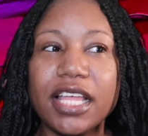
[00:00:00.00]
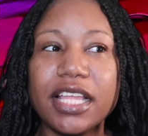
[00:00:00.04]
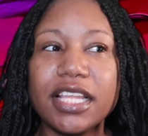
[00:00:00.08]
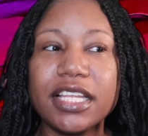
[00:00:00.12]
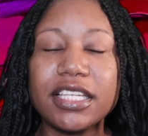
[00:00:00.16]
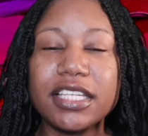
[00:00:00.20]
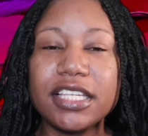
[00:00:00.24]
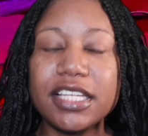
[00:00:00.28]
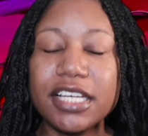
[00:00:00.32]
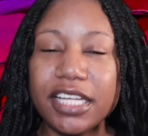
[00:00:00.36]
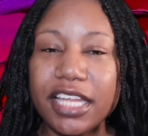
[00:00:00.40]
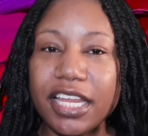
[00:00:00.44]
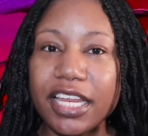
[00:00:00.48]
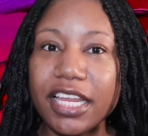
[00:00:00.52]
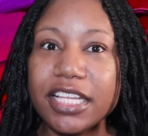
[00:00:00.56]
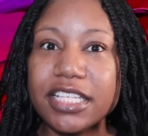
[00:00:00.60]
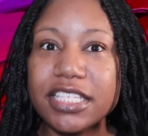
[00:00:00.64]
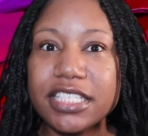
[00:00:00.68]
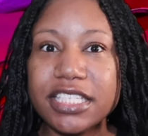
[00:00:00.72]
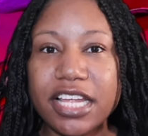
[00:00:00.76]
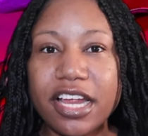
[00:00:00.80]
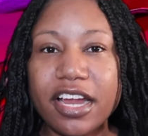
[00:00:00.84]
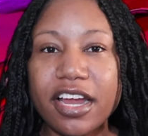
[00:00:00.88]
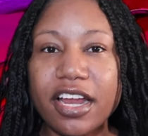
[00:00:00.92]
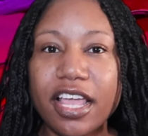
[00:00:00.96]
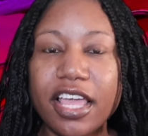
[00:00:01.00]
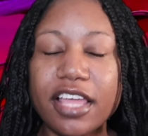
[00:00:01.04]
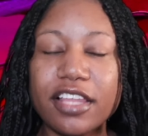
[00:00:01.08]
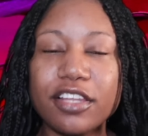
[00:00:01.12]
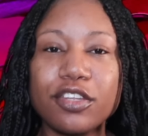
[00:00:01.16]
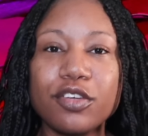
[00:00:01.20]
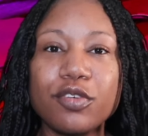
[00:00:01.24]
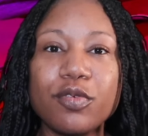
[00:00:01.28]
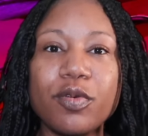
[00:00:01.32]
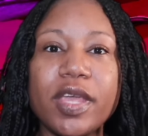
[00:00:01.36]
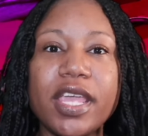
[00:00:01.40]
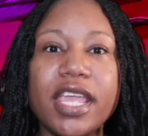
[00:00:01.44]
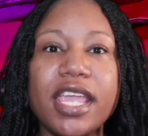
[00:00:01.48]
looking and staring at
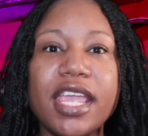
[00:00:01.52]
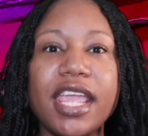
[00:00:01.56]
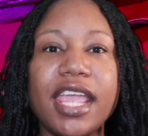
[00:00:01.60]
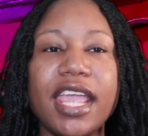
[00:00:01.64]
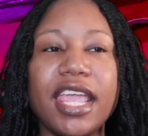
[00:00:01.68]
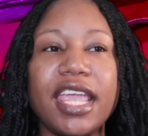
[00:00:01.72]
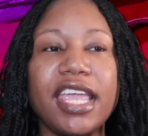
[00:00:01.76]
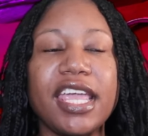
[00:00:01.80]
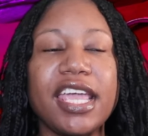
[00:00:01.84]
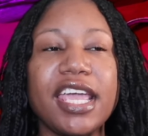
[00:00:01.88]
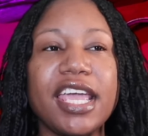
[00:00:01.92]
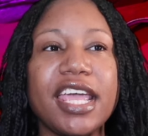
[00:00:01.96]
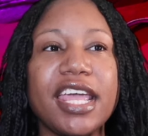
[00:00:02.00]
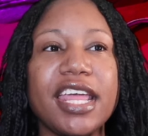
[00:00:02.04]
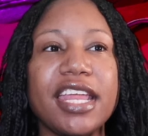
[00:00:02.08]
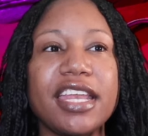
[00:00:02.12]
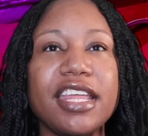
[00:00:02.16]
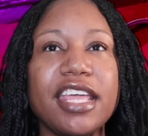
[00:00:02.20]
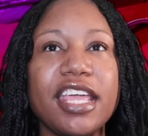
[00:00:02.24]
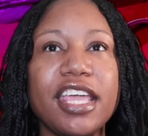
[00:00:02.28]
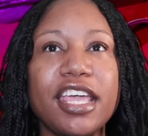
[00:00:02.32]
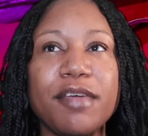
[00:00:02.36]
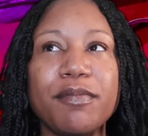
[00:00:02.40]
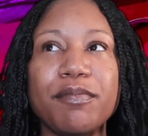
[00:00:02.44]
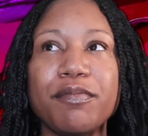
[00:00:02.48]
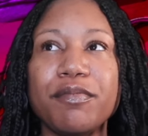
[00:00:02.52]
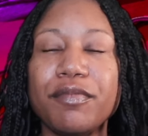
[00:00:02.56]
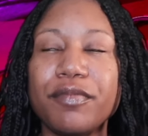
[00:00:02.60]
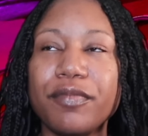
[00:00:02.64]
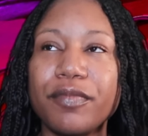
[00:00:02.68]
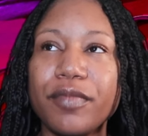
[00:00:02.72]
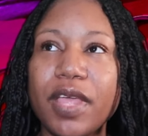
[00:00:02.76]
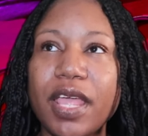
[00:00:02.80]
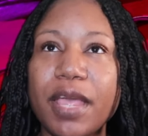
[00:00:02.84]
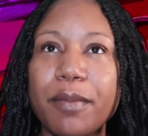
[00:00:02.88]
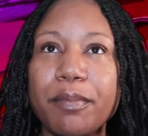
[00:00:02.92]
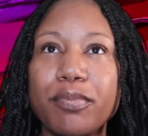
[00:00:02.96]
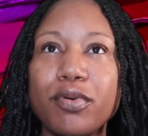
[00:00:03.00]
Louis, and
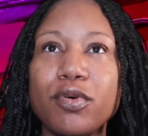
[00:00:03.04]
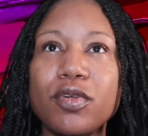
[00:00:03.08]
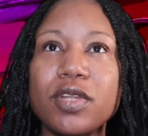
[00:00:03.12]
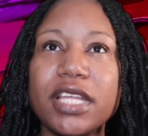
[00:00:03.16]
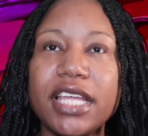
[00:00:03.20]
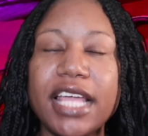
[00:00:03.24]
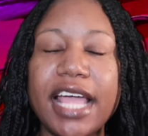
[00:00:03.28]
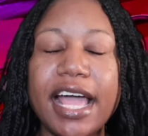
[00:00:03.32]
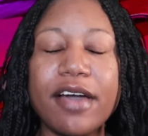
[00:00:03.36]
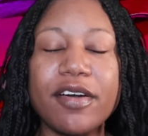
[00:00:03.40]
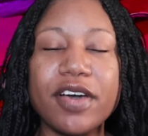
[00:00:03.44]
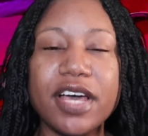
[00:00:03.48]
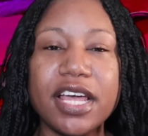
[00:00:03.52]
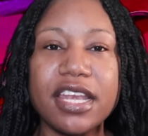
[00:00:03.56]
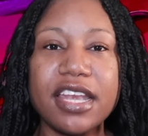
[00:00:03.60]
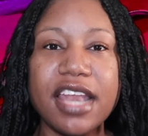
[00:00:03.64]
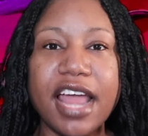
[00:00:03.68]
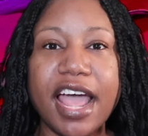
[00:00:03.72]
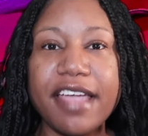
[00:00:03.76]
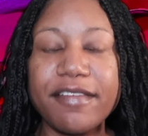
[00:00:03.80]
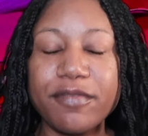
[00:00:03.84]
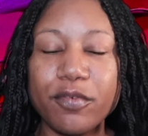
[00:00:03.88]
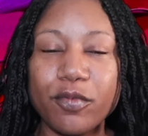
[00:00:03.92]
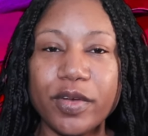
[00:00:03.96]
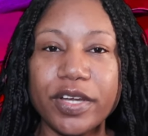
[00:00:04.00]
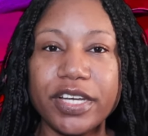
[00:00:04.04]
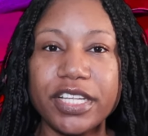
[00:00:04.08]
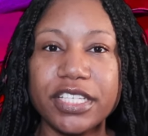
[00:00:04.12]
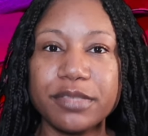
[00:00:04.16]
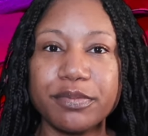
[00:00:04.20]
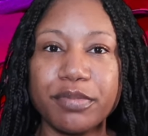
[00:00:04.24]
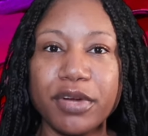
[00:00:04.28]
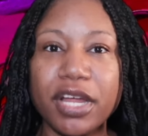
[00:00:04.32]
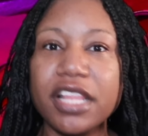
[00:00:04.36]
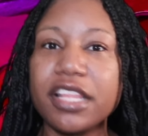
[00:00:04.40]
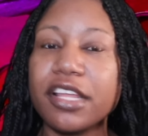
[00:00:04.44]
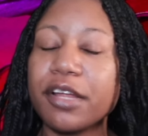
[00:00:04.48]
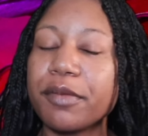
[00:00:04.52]
him pulling out a knife on his
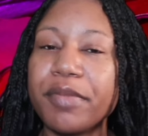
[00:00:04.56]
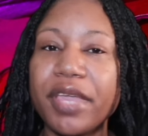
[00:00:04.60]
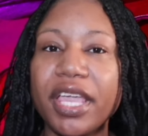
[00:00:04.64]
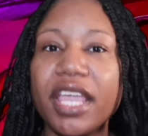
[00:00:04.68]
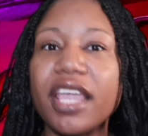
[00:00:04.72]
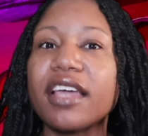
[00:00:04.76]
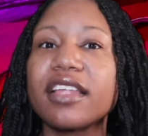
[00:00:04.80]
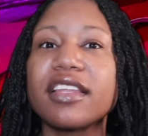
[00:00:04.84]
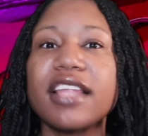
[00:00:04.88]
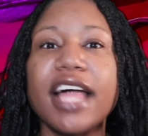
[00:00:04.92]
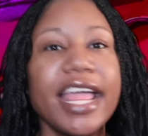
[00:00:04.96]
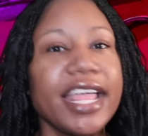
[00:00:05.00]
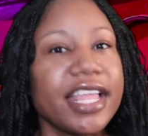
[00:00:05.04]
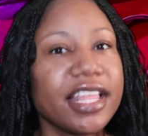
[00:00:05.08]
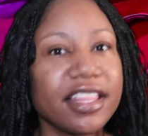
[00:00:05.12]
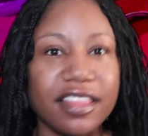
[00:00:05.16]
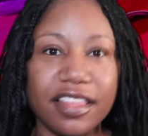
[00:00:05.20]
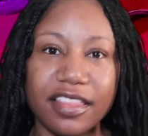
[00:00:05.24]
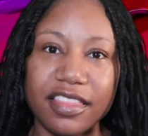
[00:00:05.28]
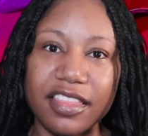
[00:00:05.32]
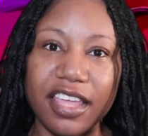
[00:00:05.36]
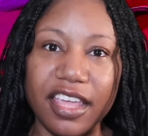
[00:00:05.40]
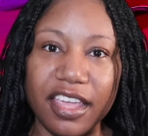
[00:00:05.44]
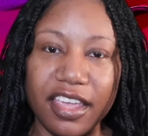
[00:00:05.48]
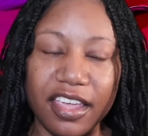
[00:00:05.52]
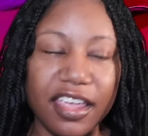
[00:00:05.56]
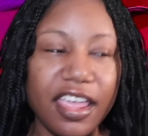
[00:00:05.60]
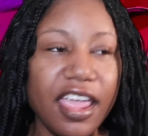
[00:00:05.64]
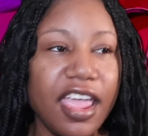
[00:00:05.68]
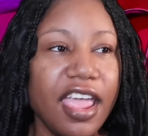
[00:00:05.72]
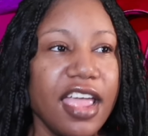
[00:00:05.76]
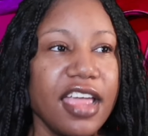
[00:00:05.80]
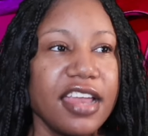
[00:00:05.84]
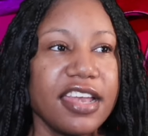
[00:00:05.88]
brother being like the thing.